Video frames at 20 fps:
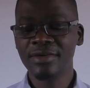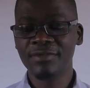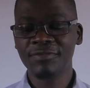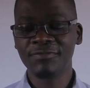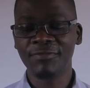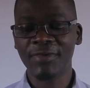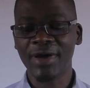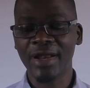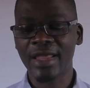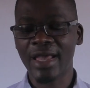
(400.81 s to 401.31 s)

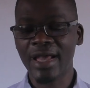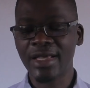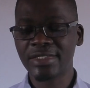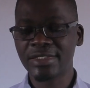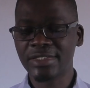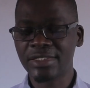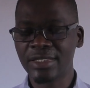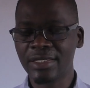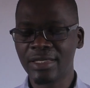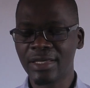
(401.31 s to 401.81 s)

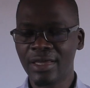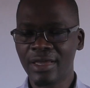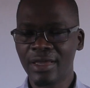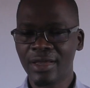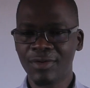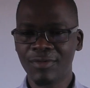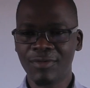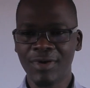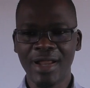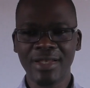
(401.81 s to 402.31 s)
various
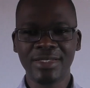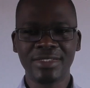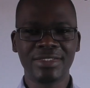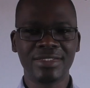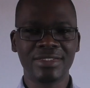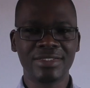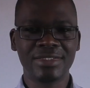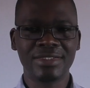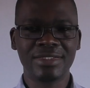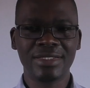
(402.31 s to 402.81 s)

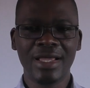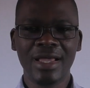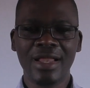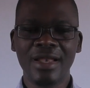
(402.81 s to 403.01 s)
quantities.